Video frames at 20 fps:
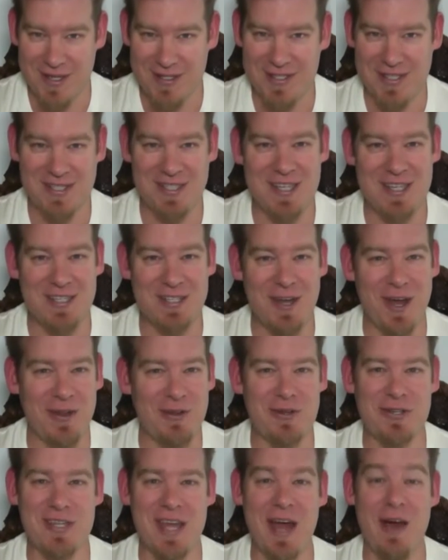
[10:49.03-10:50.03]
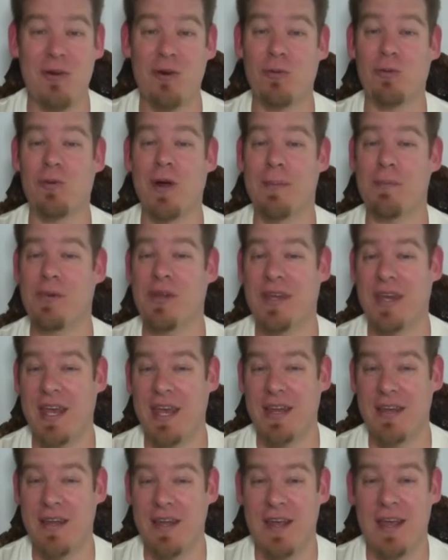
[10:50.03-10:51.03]
to teach others how to
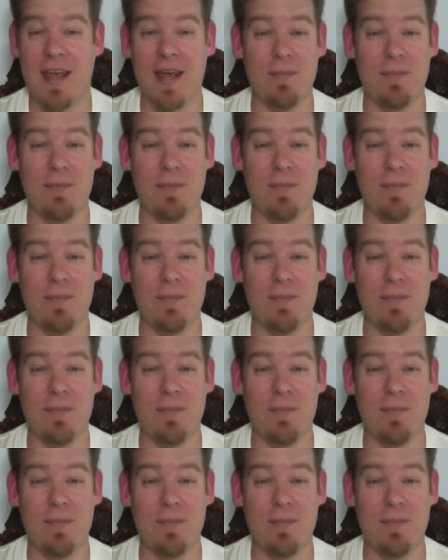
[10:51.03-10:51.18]
replicate